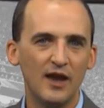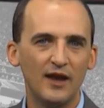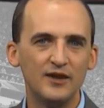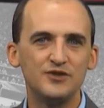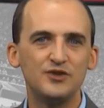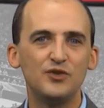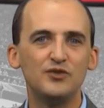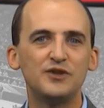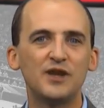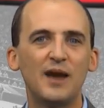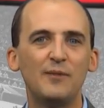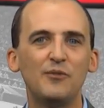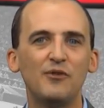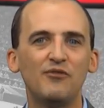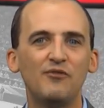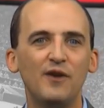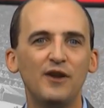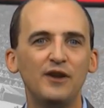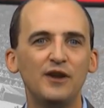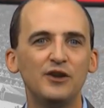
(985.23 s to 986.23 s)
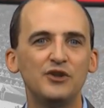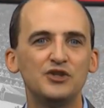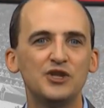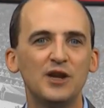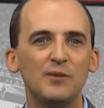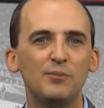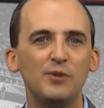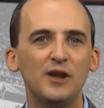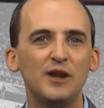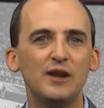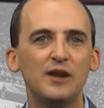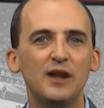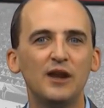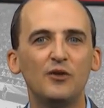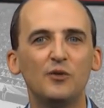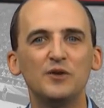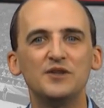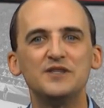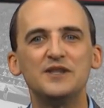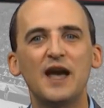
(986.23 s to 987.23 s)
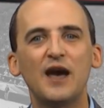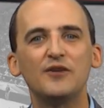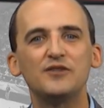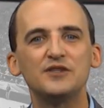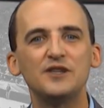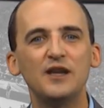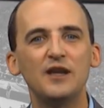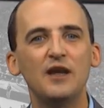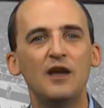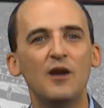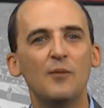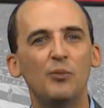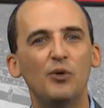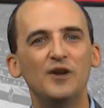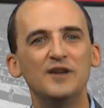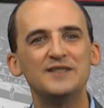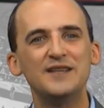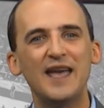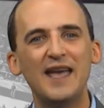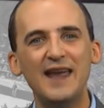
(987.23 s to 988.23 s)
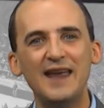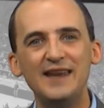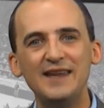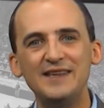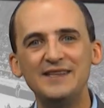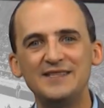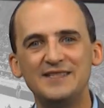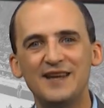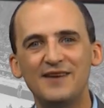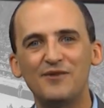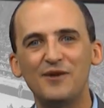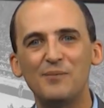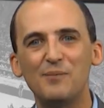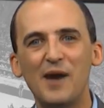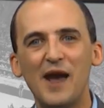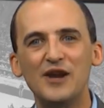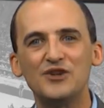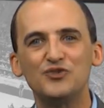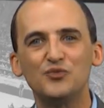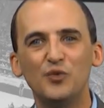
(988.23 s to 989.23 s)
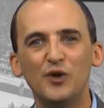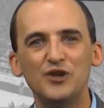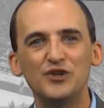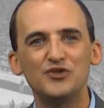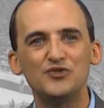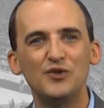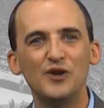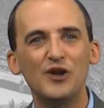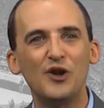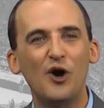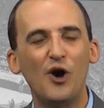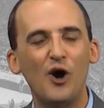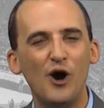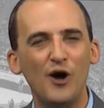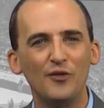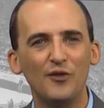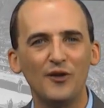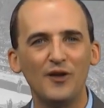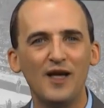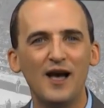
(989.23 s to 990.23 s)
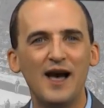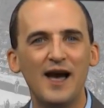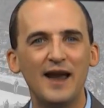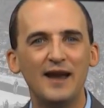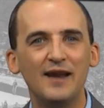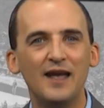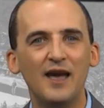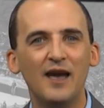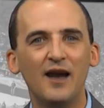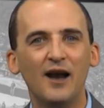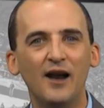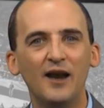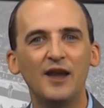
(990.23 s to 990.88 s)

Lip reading: as two-time defending champion Nick Gwizdowski put his 87-match win streak on the line